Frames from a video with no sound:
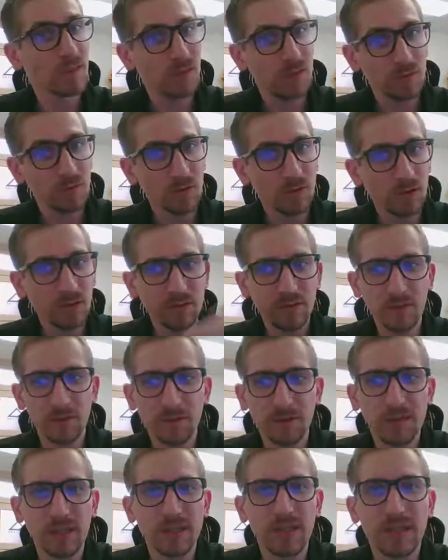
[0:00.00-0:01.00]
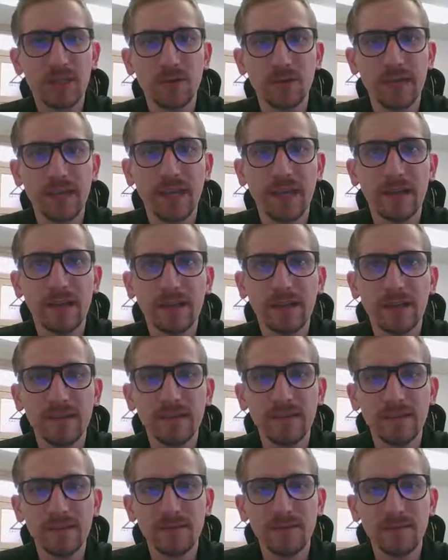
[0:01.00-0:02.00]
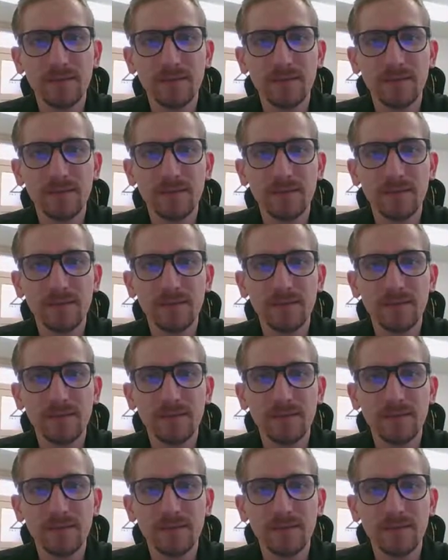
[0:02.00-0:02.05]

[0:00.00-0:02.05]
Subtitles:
So I'll simply click OK on this.